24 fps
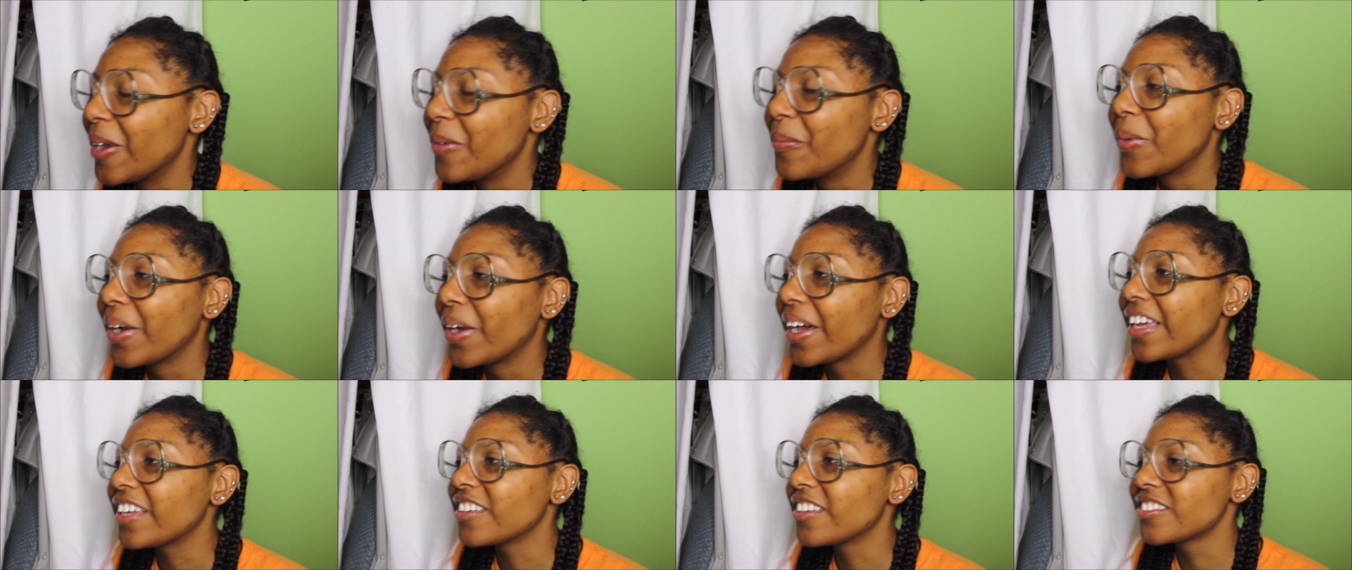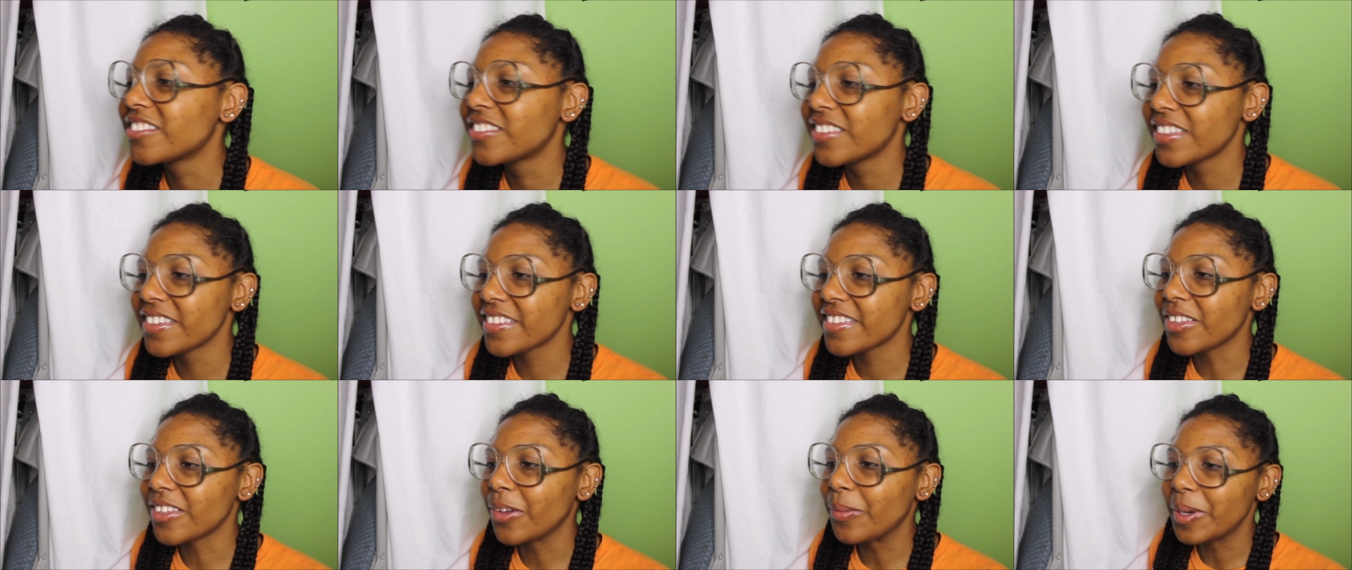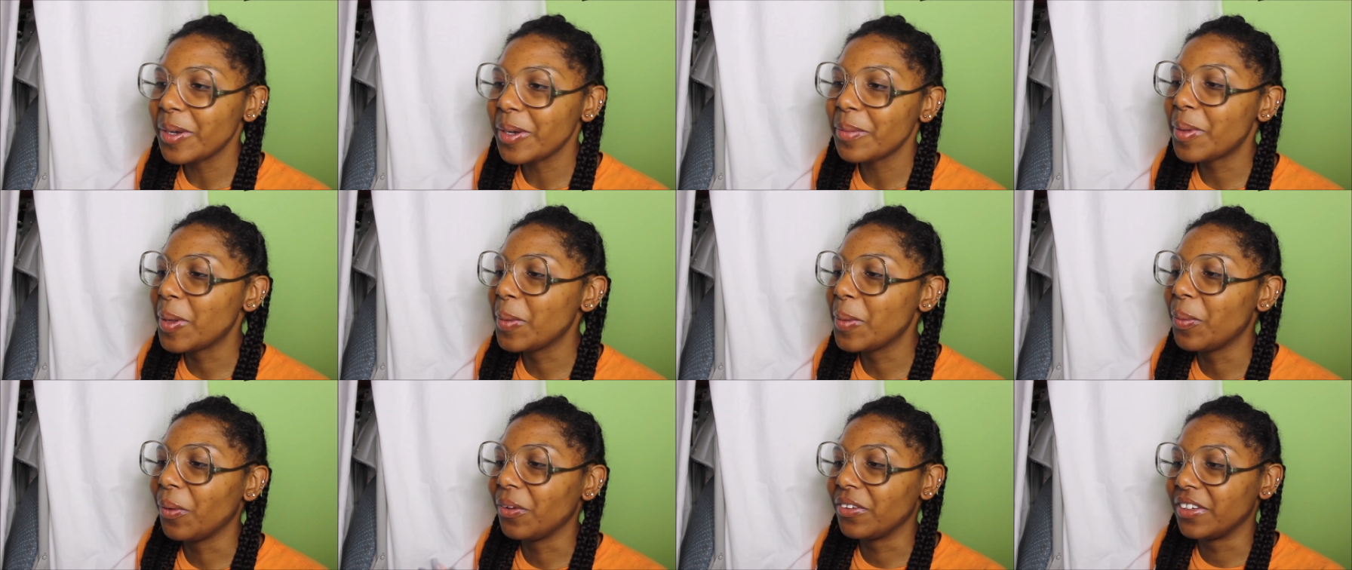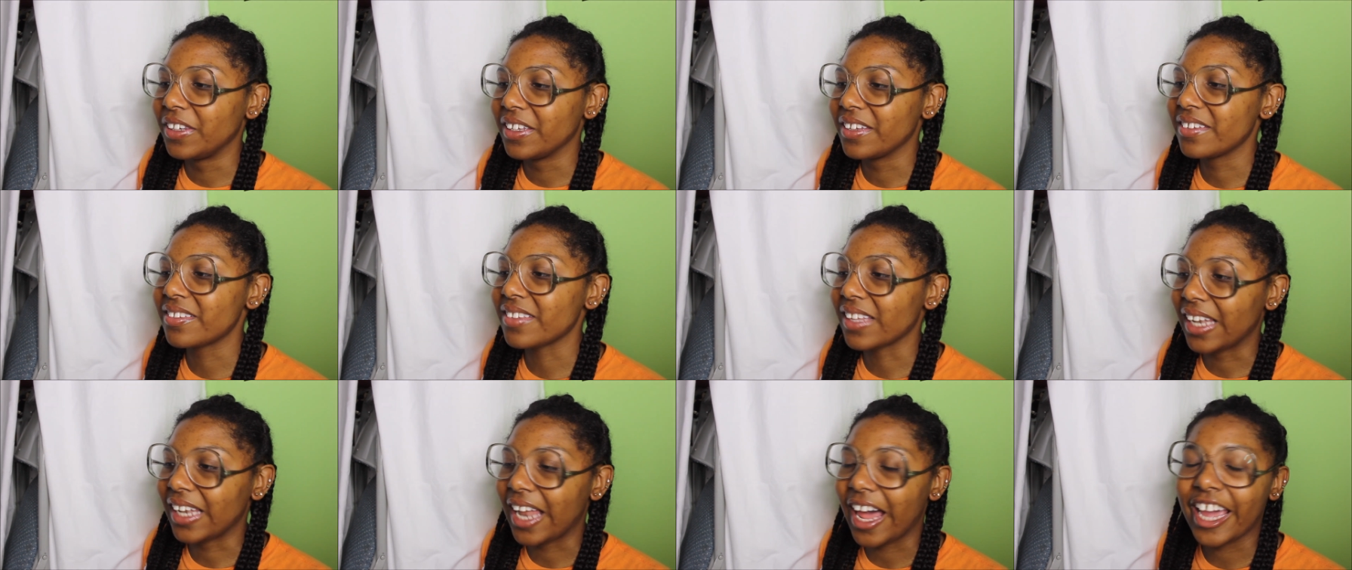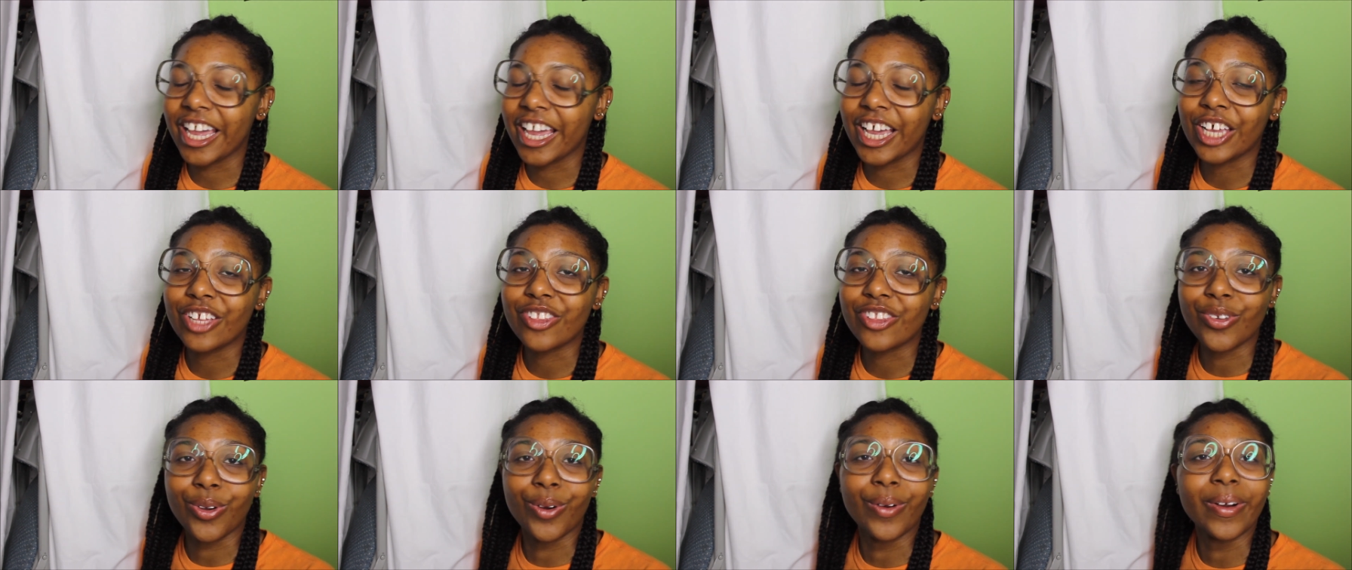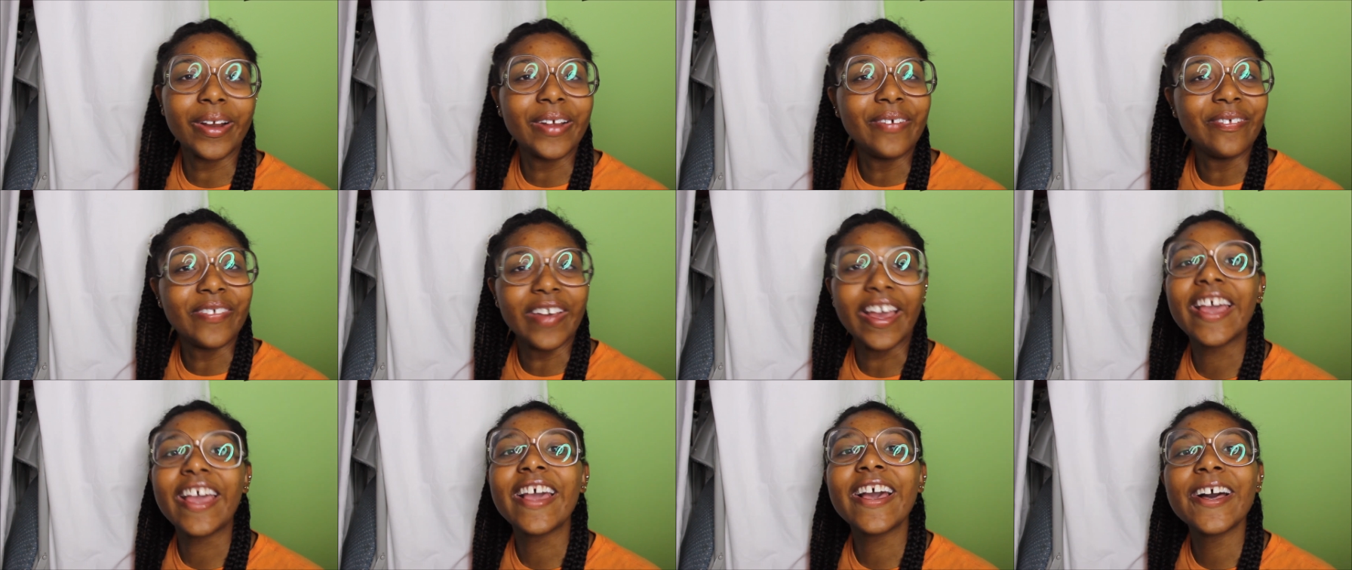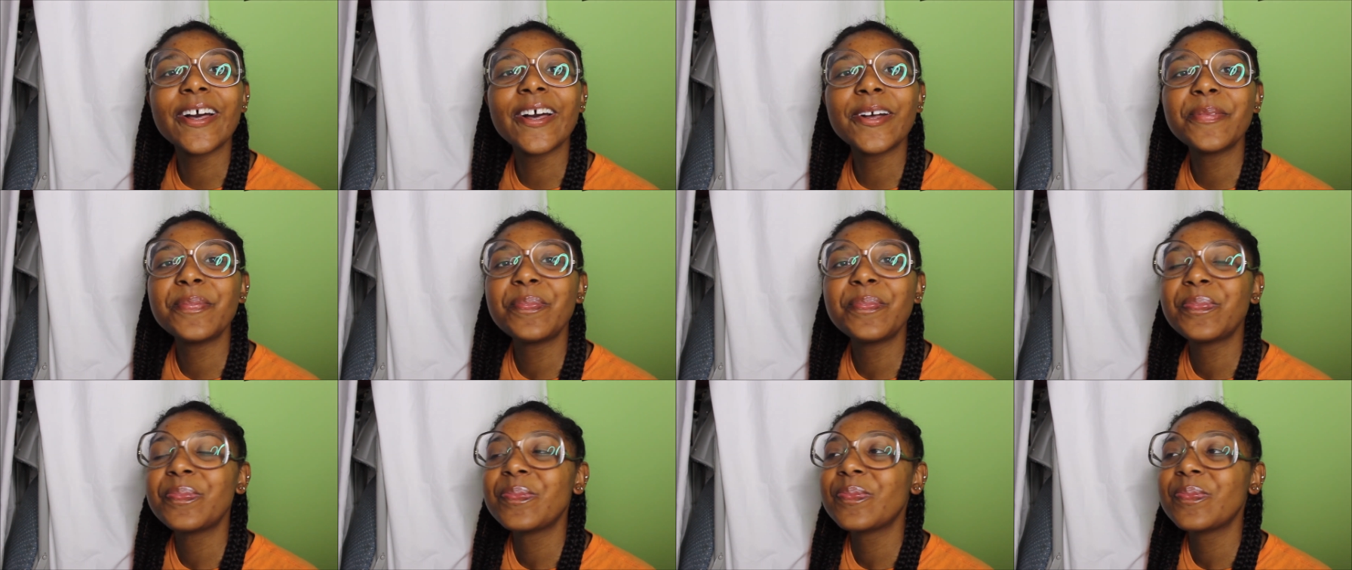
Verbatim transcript: But it's just so many people dislike Tori Vega